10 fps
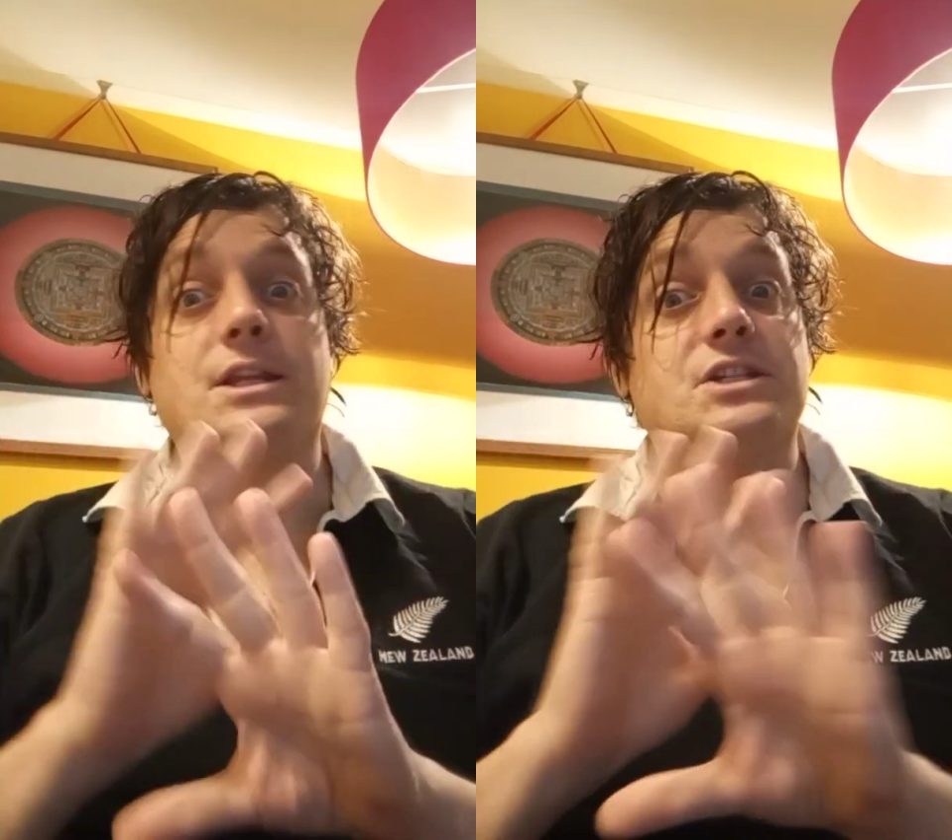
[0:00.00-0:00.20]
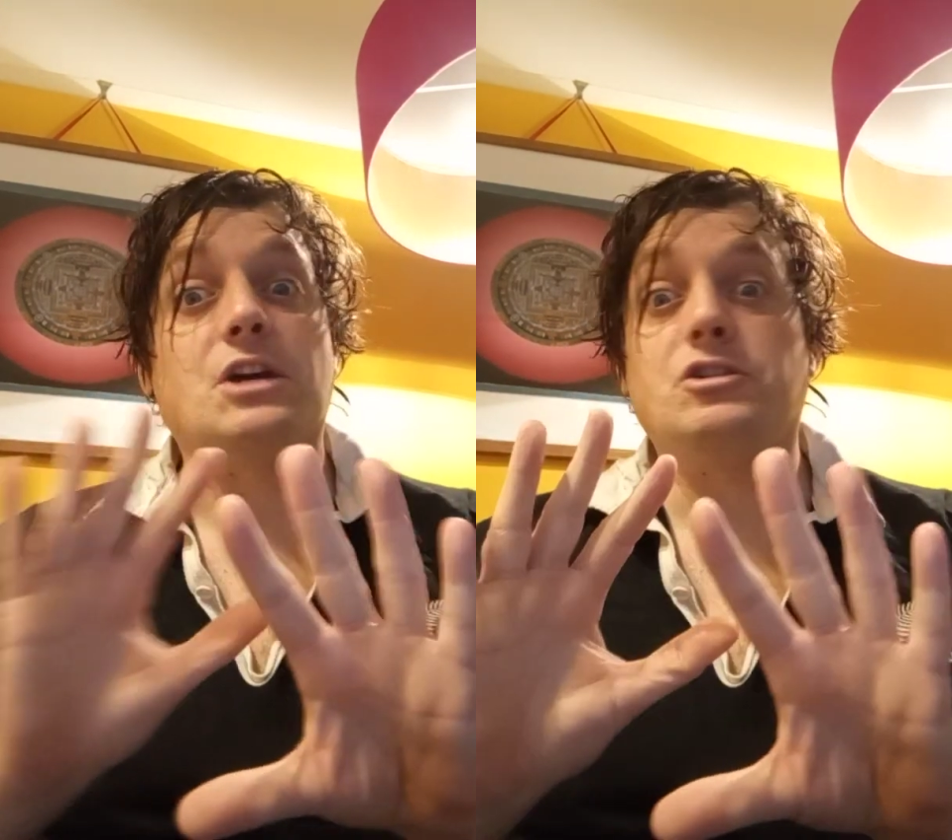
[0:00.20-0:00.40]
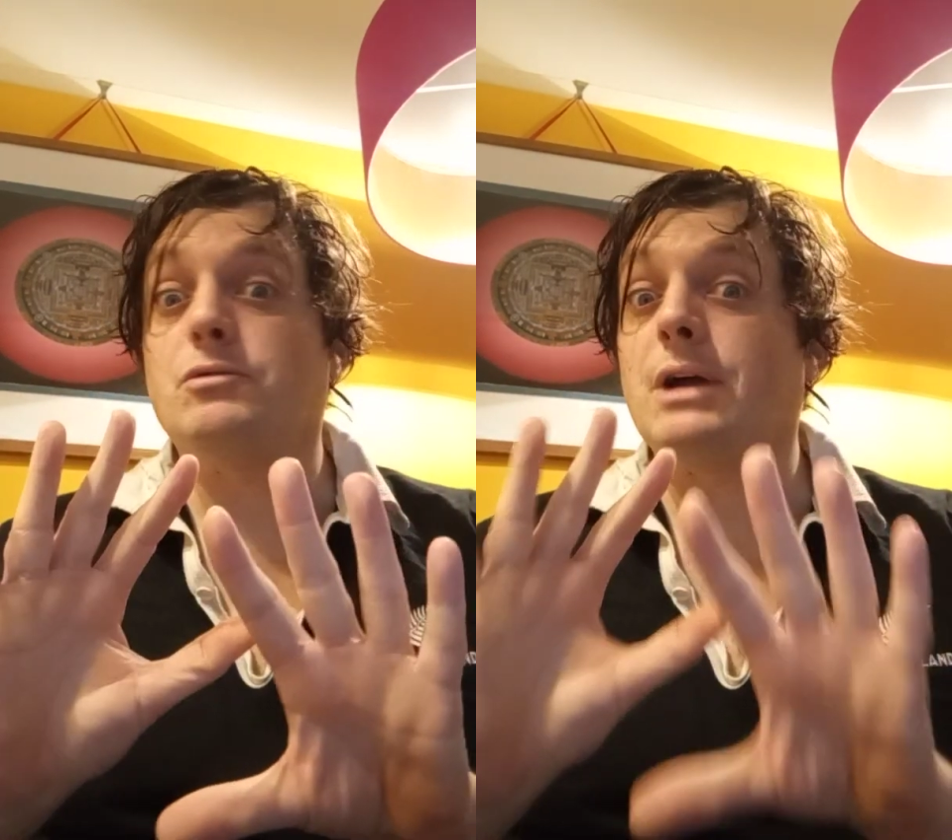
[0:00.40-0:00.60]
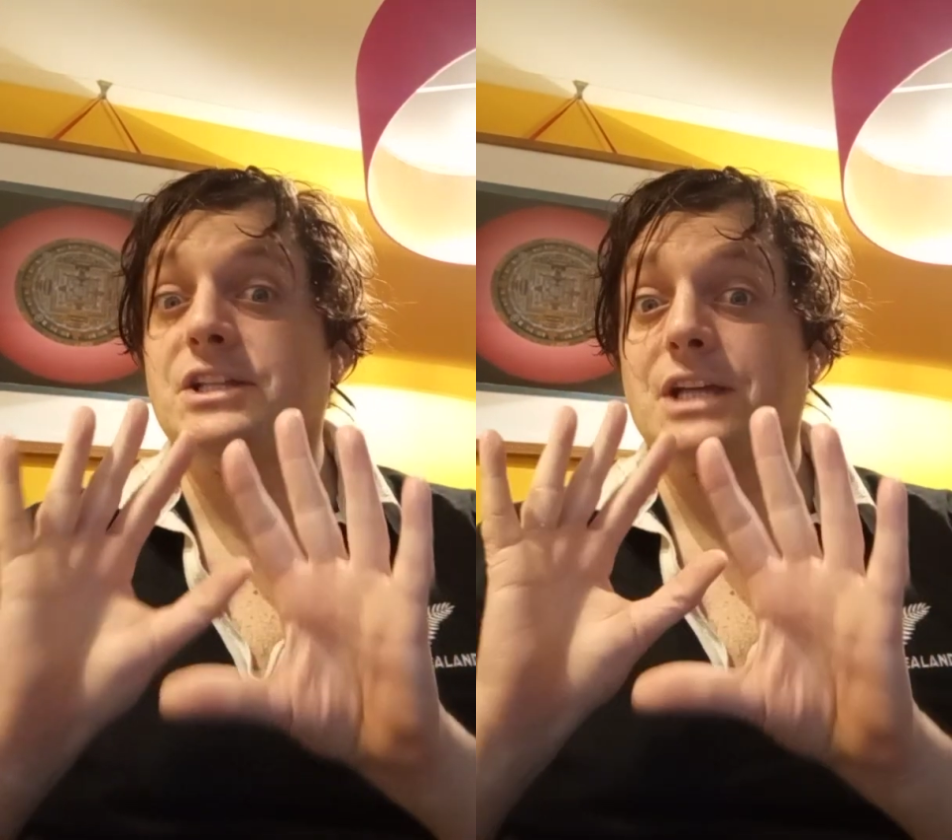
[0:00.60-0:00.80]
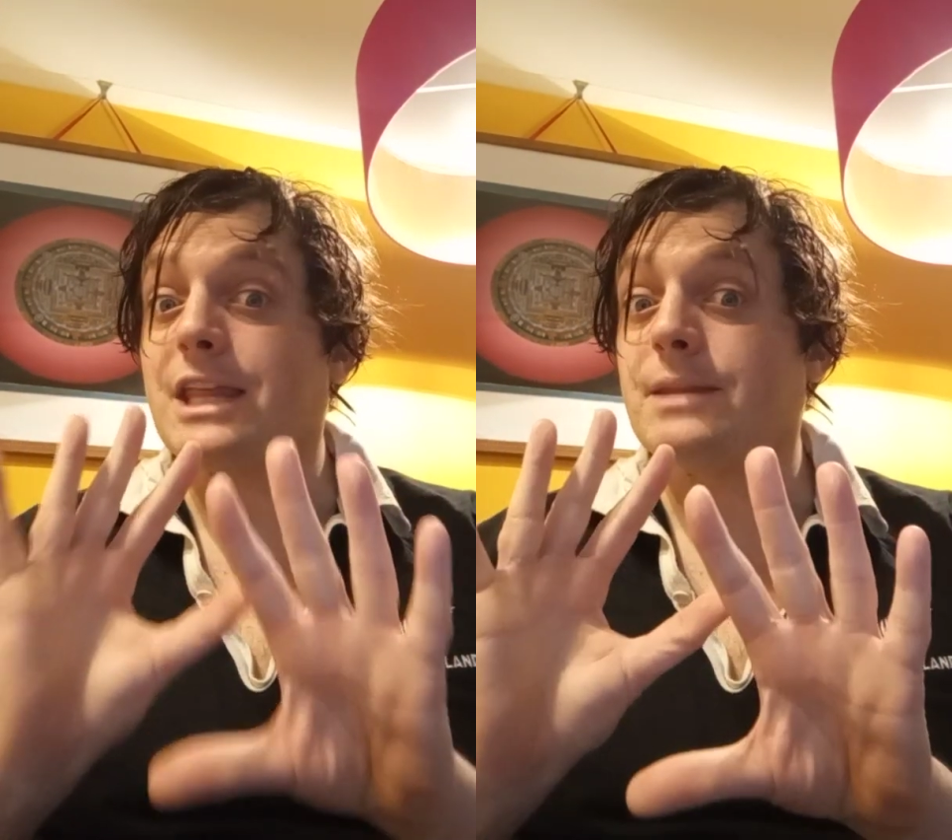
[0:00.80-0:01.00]
there's no
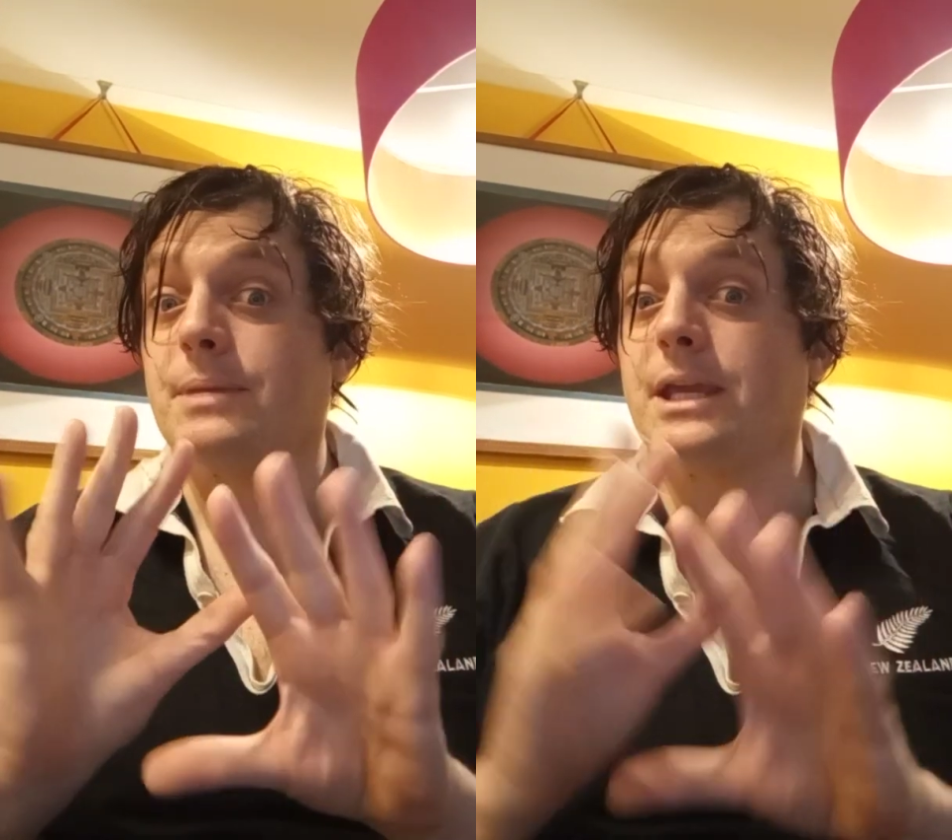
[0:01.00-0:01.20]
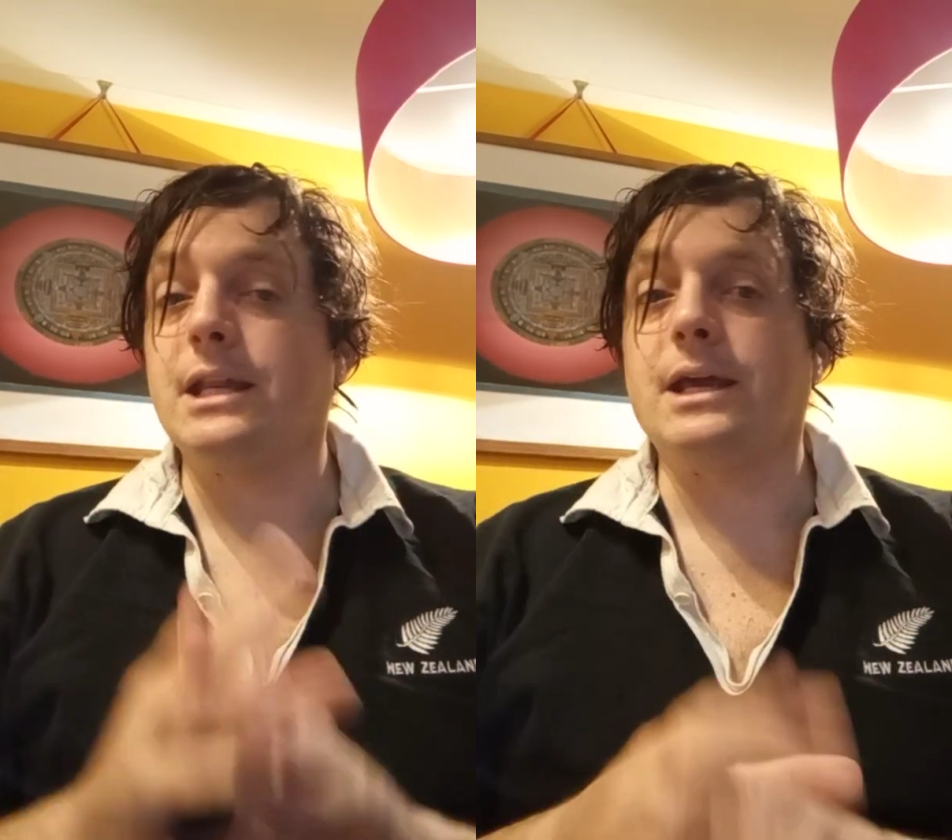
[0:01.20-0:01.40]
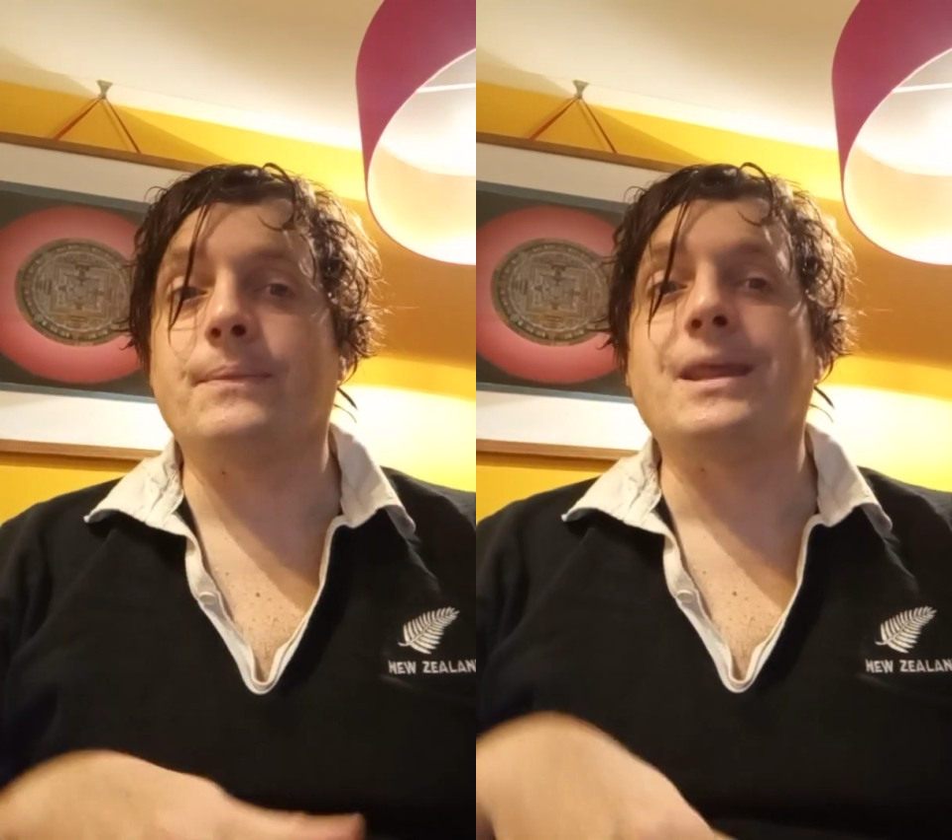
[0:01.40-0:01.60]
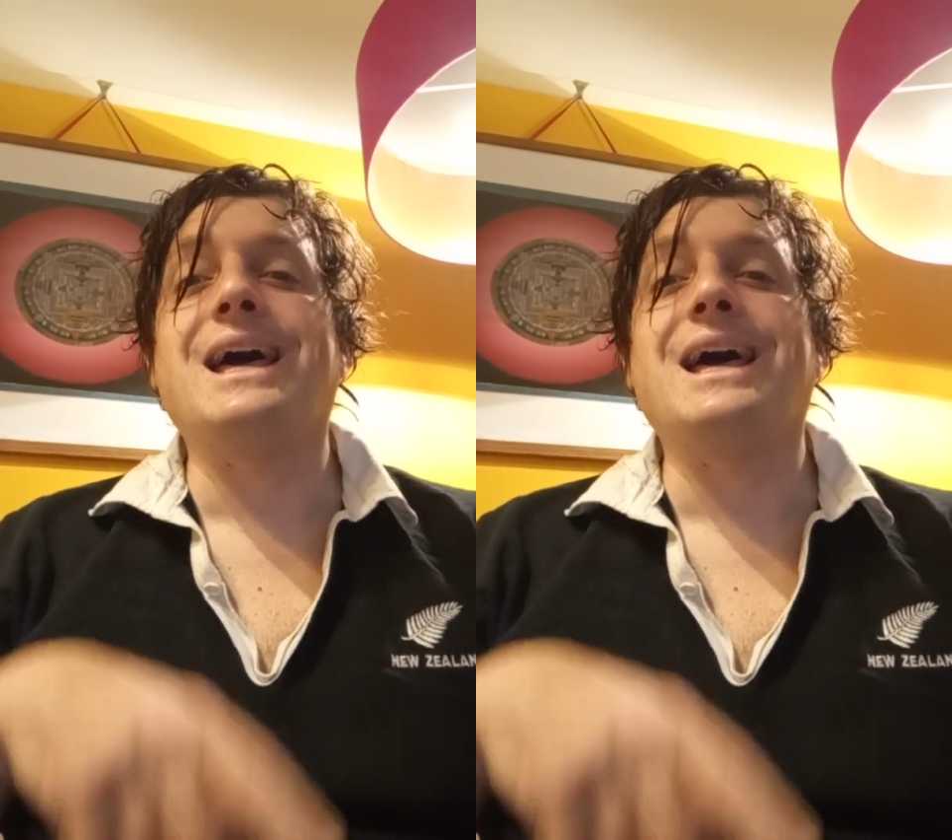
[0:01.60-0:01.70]
duress at the beginning.